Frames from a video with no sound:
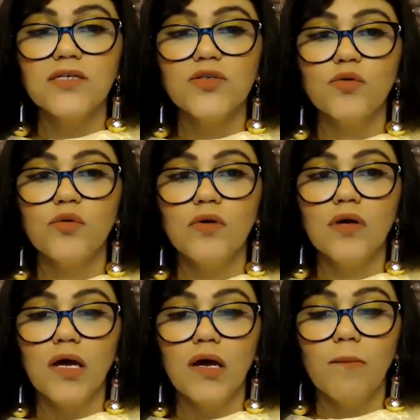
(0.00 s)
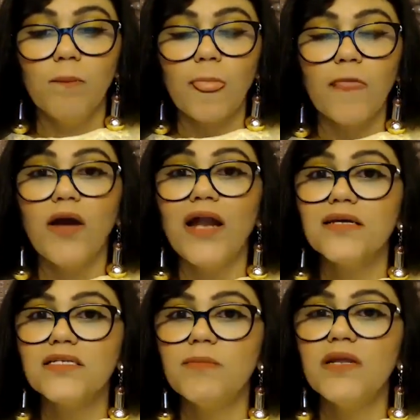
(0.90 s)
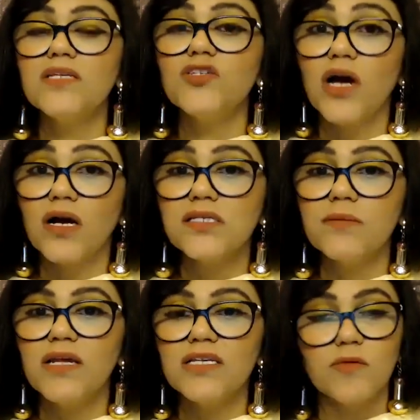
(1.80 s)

So your elder siblings, younger siblings,